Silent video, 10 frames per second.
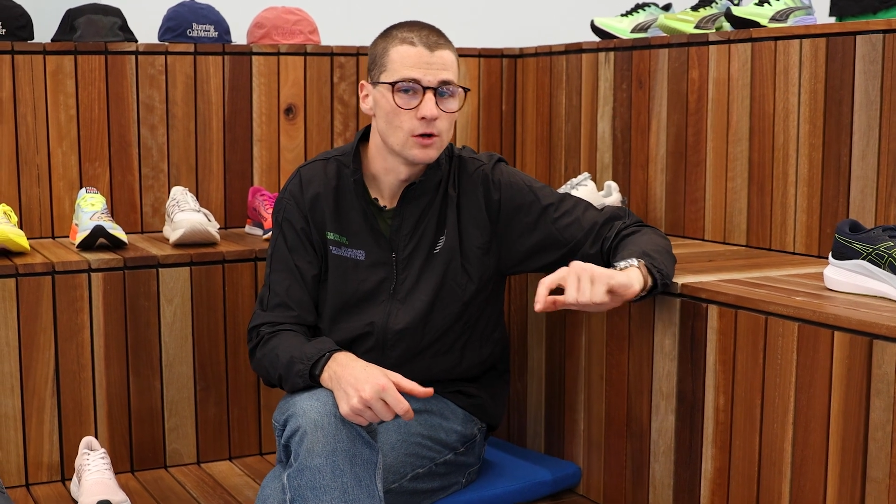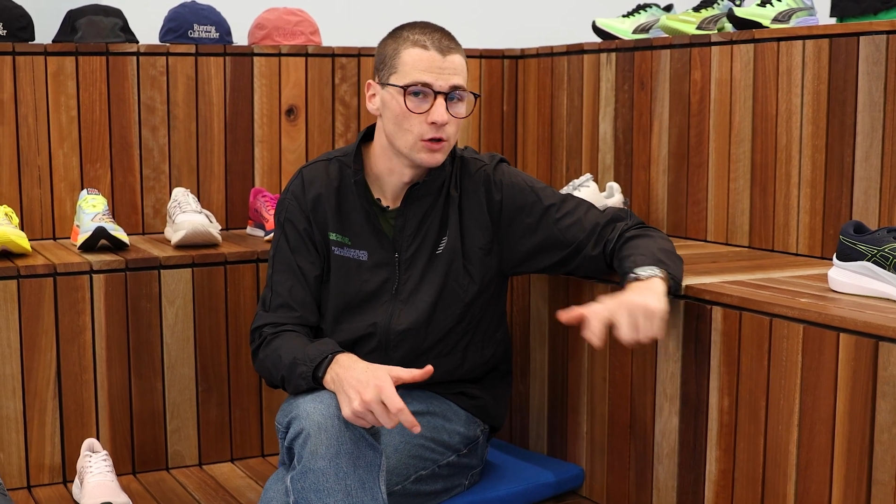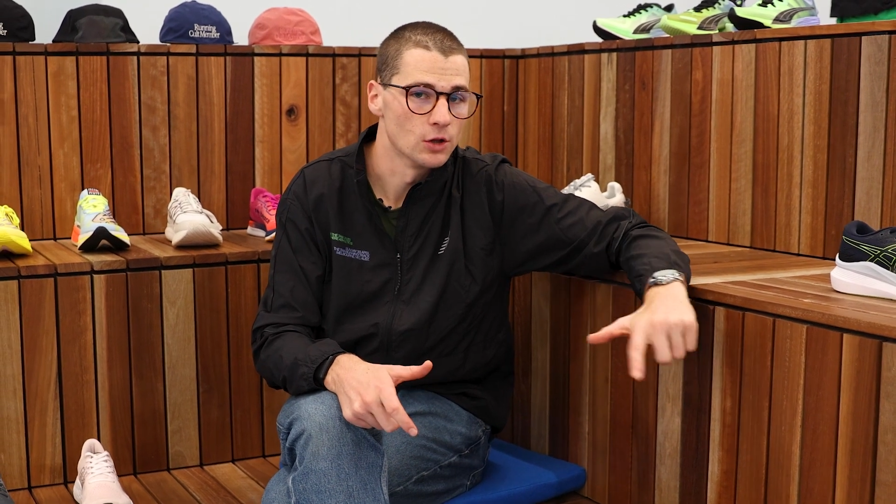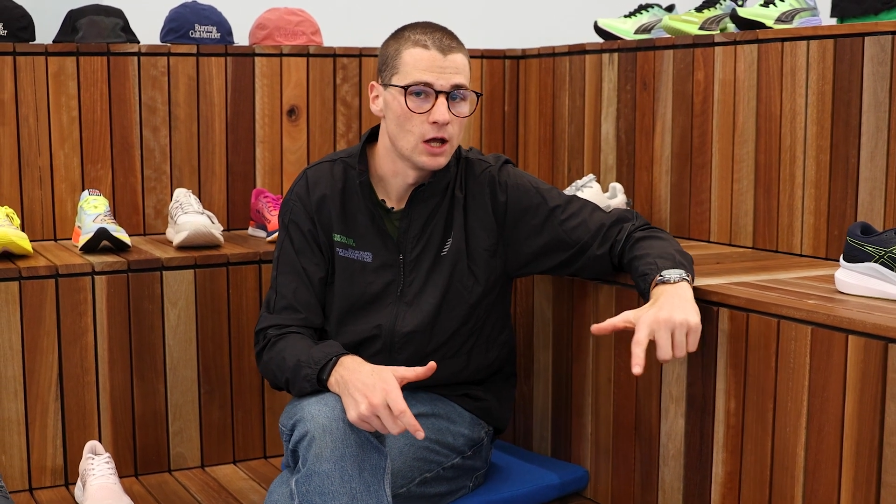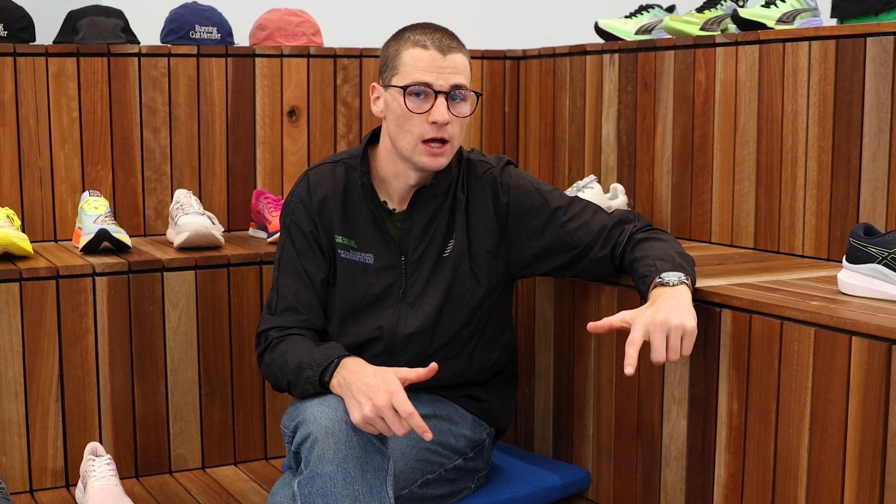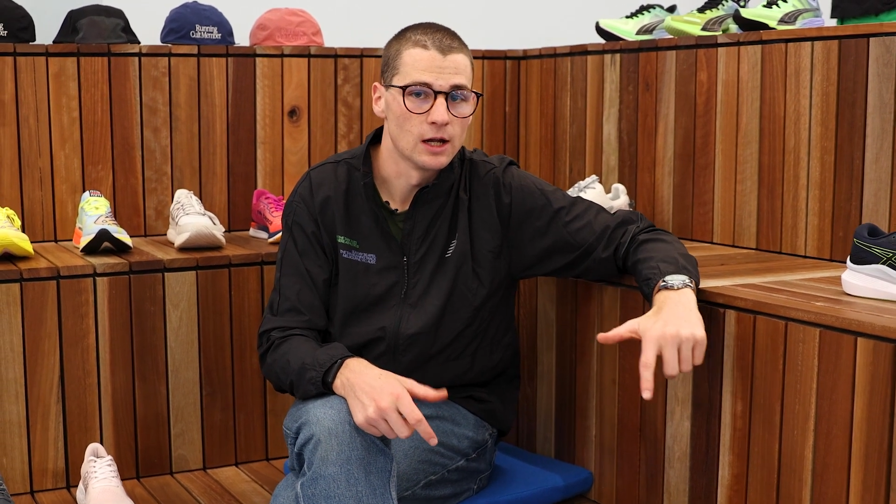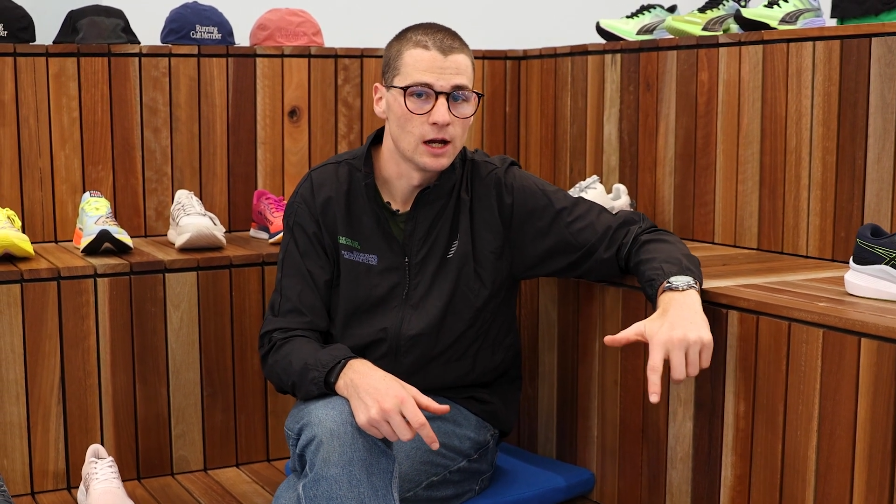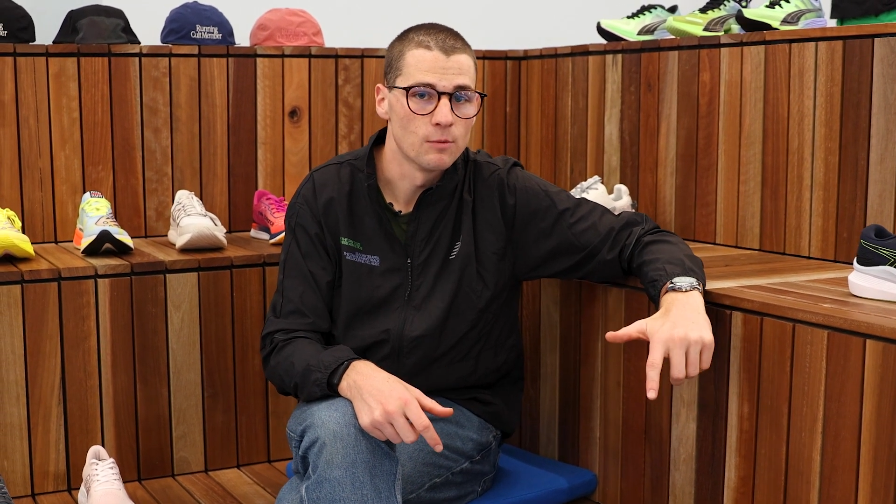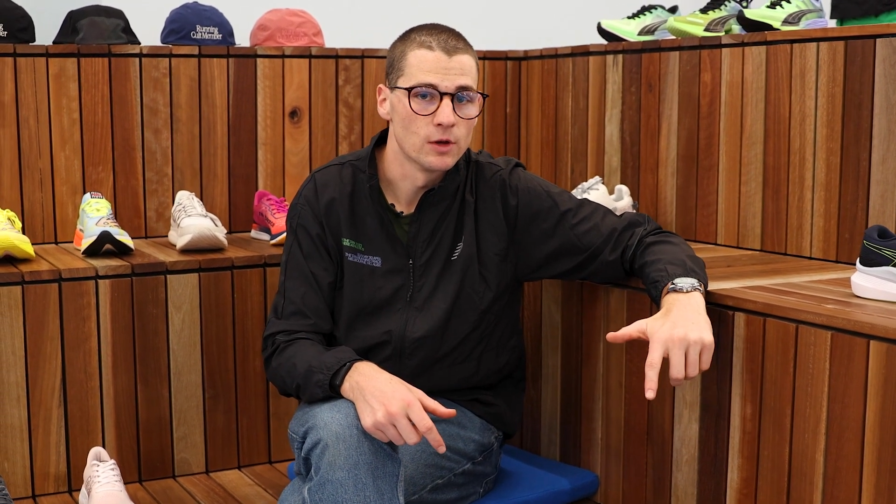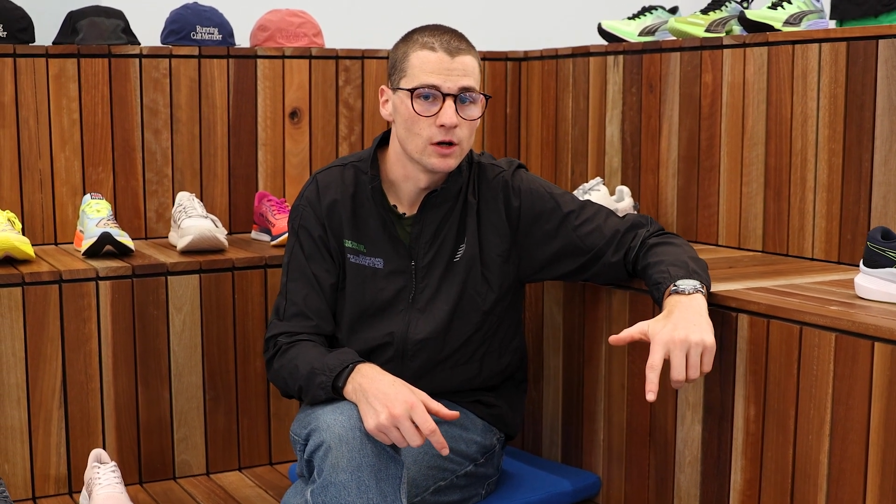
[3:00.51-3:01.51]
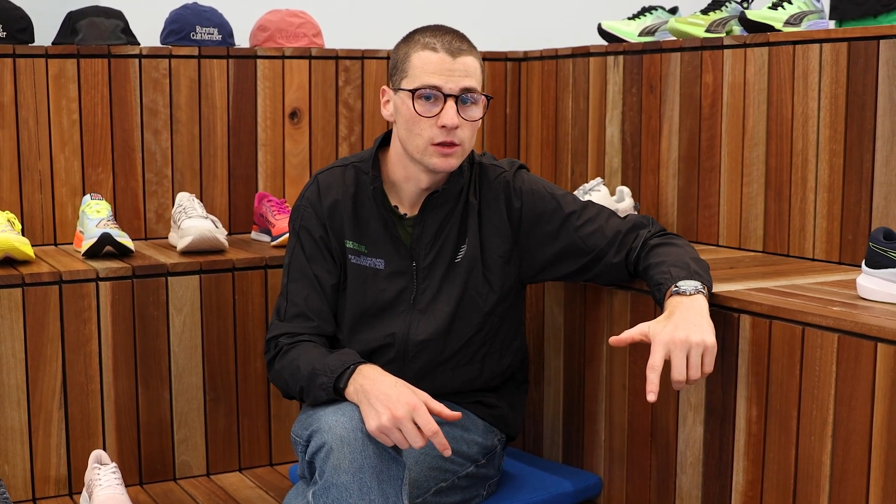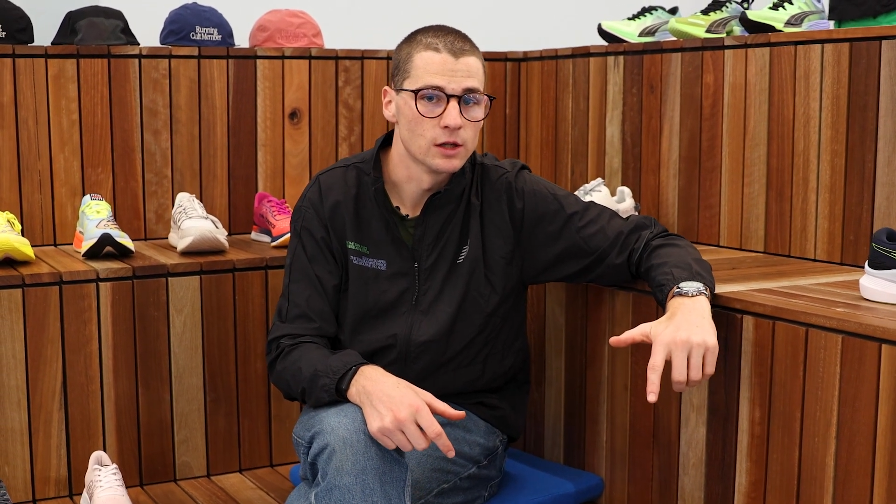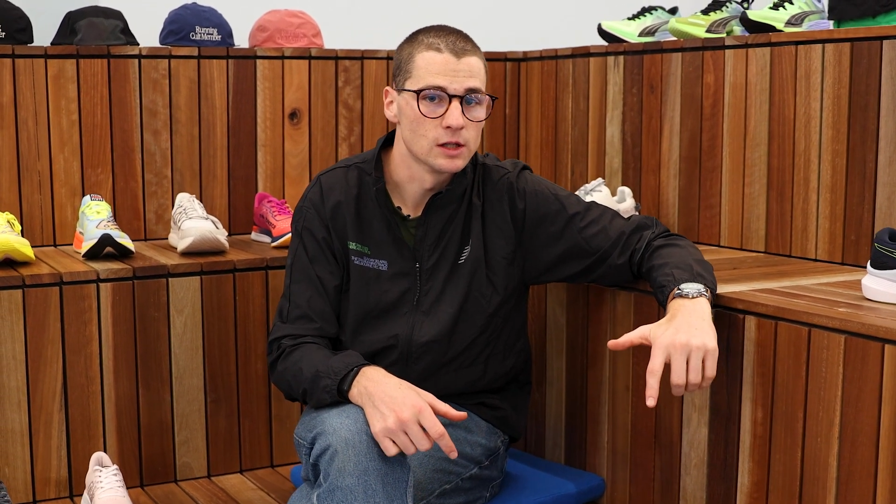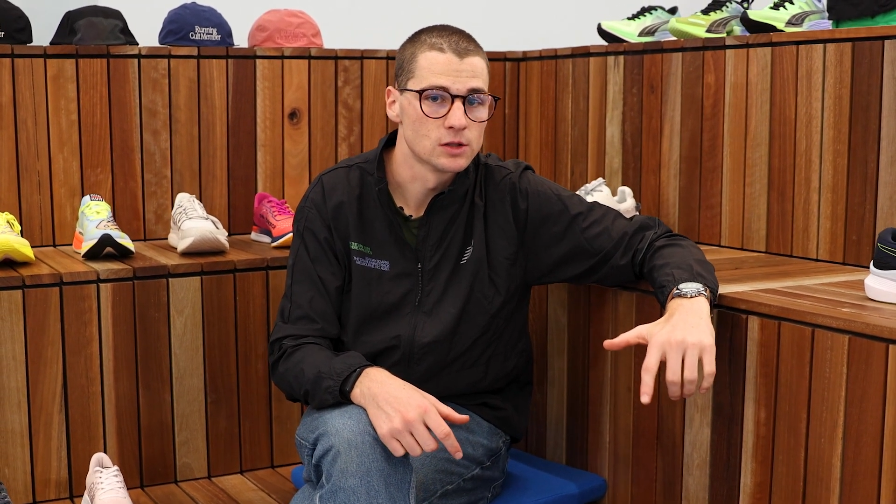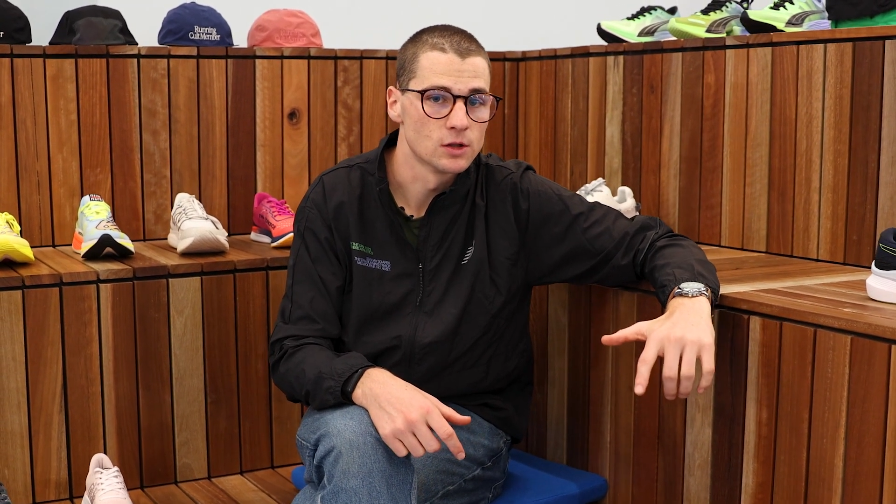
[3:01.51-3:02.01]
online at
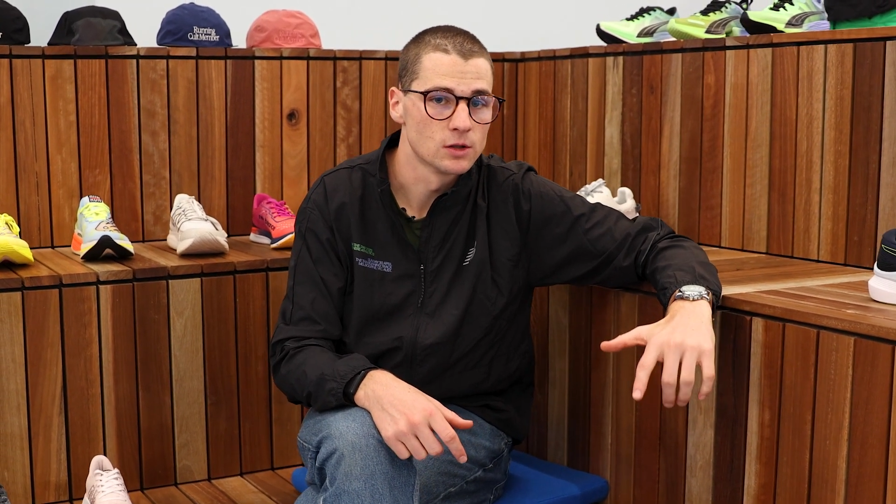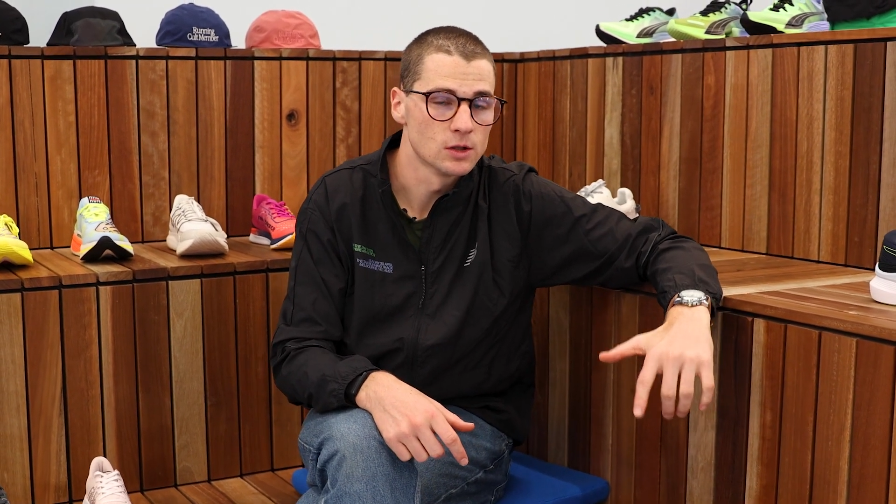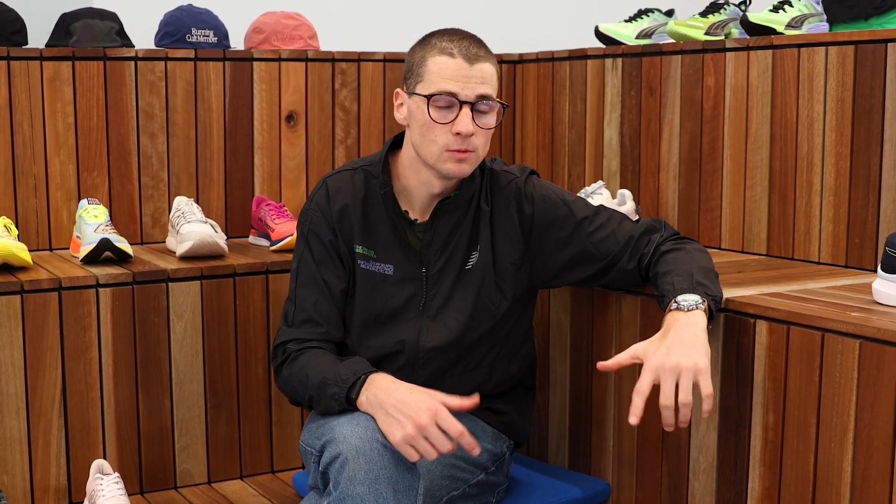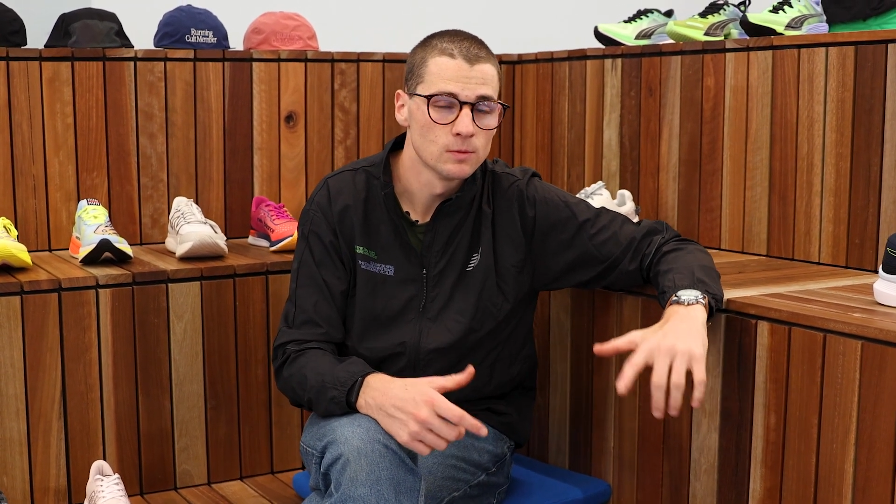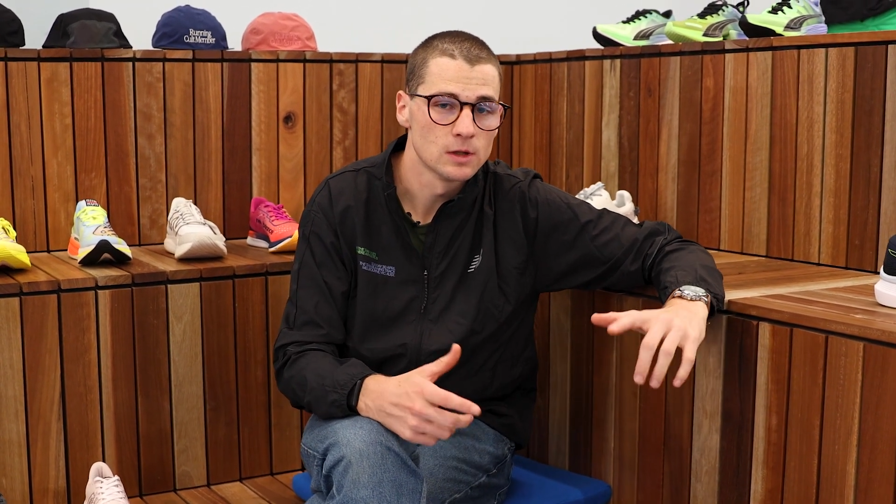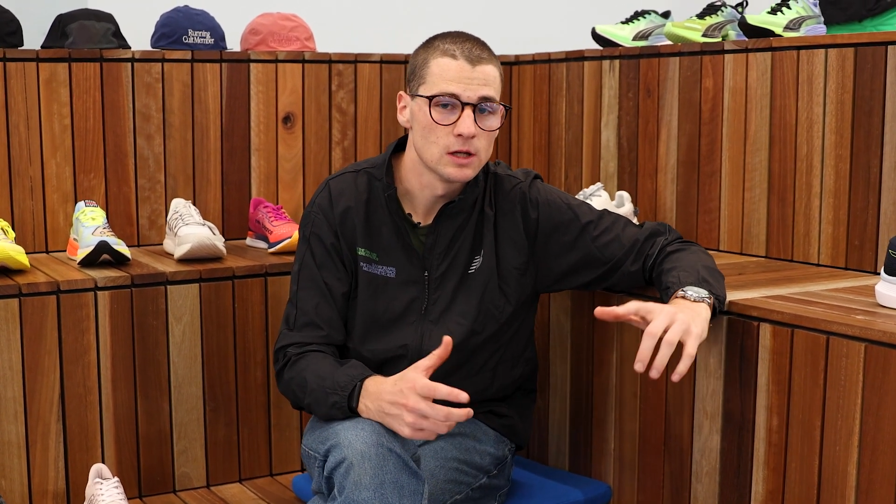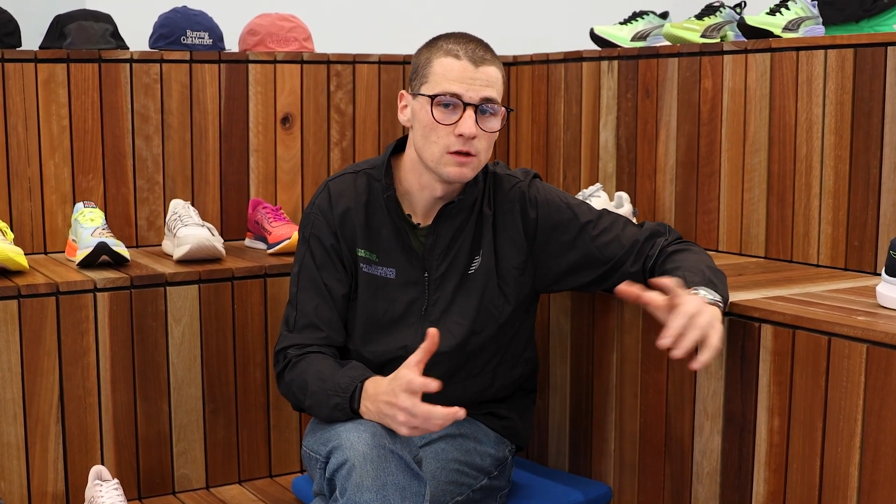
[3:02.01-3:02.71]
upthereathletics.com.